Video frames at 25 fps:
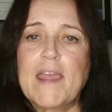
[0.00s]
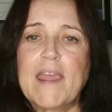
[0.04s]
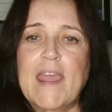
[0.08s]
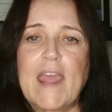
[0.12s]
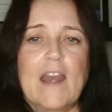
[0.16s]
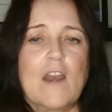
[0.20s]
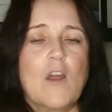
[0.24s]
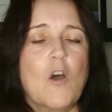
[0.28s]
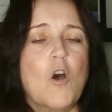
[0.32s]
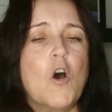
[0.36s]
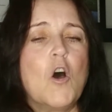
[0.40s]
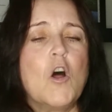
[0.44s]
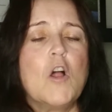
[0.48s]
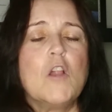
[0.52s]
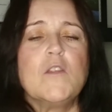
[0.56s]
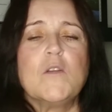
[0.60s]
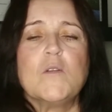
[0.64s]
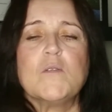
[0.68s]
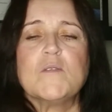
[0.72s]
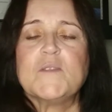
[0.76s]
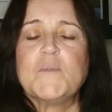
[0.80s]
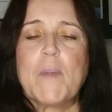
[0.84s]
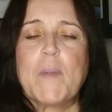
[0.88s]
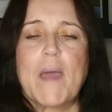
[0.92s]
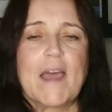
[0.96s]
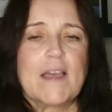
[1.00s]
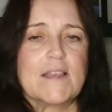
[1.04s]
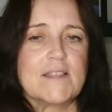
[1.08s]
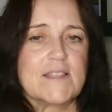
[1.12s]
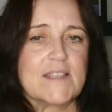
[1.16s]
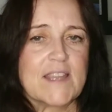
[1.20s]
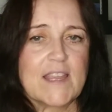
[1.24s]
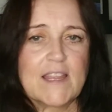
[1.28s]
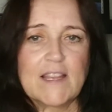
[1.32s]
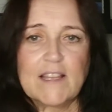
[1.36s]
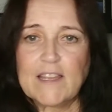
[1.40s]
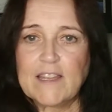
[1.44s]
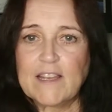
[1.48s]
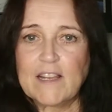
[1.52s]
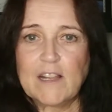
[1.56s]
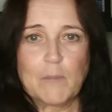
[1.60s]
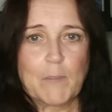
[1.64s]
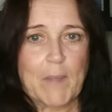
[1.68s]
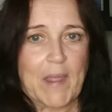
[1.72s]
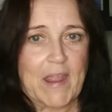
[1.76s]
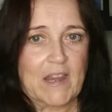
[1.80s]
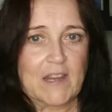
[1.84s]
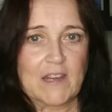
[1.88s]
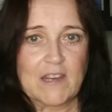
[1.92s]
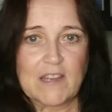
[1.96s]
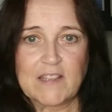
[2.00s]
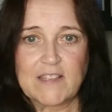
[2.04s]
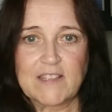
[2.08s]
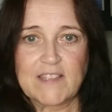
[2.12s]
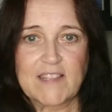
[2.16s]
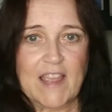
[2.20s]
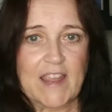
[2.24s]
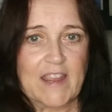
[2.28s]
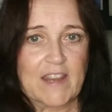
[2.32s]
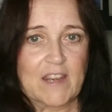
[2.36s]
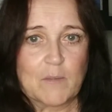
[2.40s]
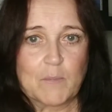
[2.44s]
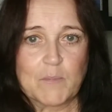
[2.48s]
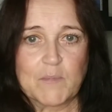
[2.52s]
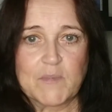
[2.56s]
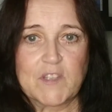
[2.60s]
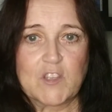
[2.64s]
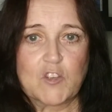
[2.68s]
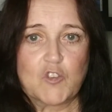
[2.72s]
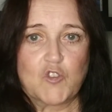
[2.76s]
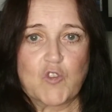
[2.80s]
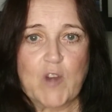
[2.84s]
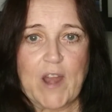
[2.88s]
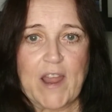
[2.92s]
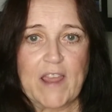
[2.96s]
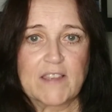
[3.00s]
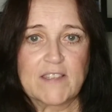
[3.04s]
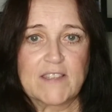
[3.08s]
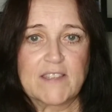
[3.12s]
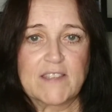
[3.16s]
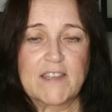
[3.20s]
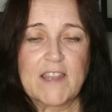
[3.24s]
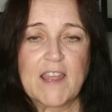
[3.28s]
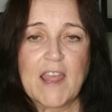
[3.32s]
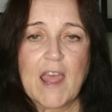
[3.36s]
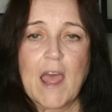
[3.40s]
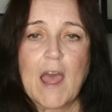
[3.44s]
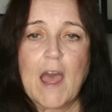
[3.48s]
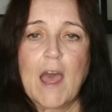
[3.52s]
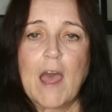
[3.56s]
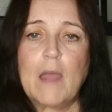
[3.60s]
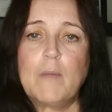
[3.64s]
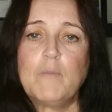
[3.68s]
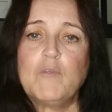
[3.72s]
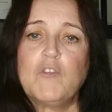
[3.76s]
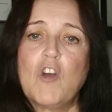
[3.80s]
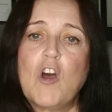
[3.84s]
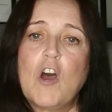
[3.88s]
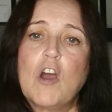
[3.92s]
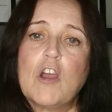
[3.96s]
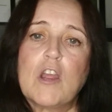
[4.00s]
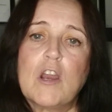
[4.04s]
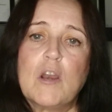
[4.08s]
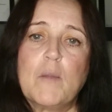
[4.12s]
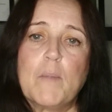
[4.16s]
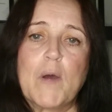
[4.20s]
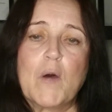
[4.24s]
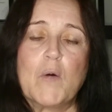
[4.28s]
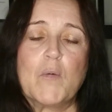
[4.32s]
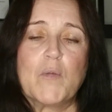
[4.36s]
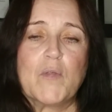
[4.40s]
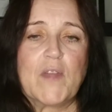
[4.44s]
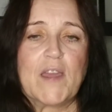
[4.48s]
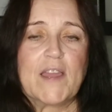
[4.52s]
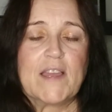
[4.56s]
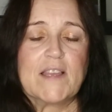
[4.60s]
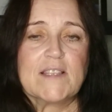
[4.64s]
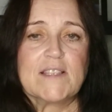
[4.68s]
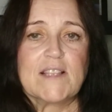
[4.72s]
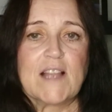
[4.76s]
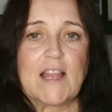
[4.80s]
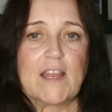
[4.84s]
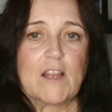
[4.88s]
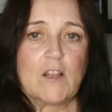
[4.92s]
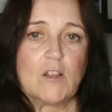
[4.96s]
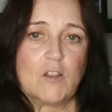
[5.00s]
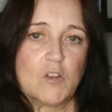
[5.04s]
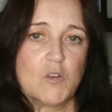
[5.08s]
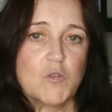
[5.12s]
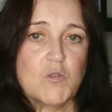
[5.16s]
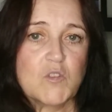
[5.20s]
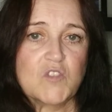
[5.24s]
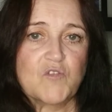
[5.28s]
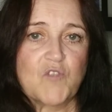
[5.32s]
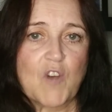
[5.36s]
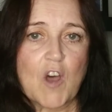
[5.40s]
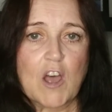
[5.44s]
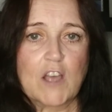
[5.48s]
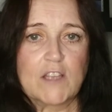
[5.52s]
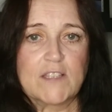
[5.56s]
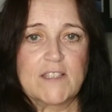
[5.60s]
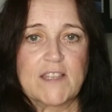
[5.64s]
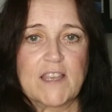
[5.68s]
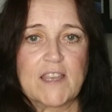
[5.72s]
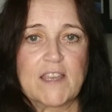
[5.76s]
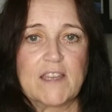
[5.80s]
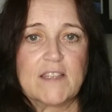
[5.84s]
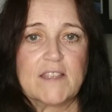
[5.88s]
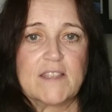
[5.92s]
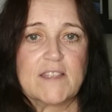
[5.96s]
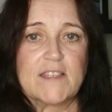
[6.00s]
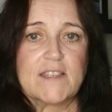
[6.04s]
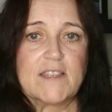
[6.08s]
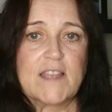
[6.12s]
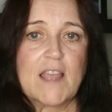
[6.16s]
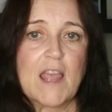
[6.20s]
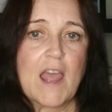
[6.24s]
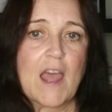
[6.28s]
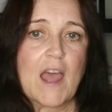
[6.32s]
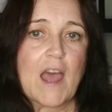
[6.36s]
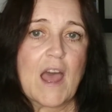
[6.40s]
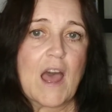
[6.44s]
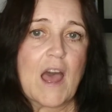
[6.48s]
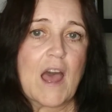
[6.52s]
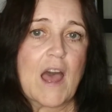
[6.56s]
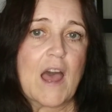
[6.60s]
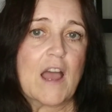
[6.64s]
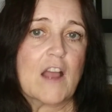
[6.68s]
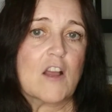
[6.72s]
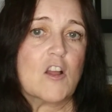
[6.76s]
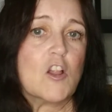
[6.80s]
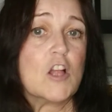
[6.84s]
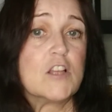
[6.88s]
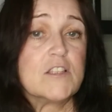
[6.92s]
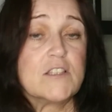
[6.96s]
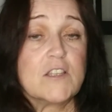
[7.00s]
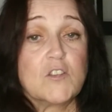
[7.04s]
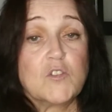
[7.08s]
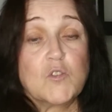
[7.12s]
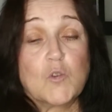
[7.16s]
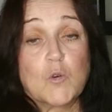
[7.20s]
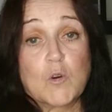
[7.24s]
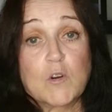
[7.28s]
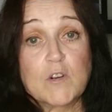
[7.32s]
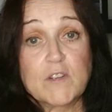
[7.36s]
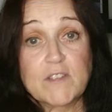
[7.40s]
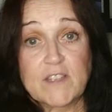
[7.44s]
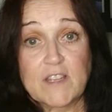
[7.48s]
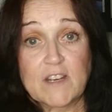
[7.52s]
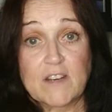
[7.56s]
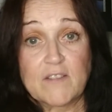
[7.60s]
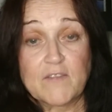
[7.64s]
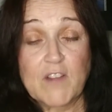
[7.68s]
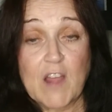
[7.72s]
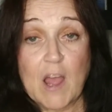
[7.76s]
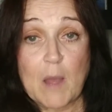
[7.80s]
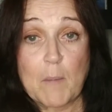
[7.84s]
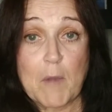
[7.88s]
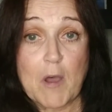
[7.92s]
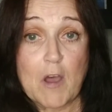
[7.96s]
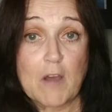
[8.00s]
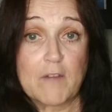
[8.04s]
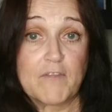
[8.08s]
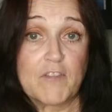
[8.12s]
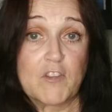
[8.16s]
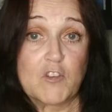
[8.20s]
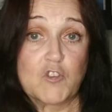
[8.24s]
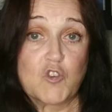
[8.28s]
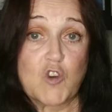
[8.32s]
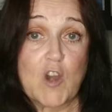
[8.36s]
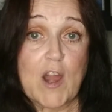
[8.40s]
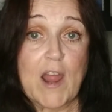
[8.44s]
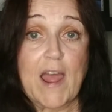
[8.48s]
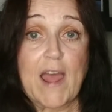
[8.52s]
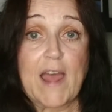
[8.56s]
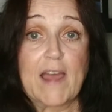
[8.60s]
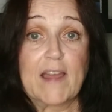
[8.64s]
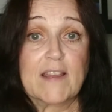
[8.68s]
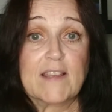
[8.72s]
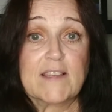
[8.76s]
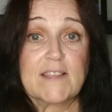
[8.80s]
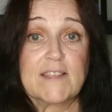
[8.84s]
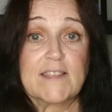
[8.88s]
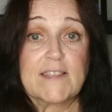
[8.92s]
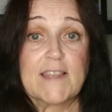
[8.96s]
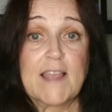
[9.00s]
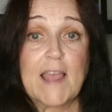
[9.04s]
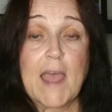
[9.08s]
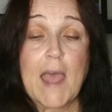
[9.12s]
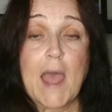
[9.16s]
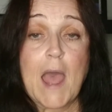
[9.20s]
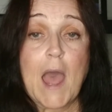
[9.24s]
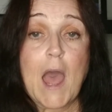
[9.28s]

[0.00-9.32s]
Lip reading: get all those pesky little maintenance items addressed. I'm talking about things like loose faucets, closet doors that have come off the tracks,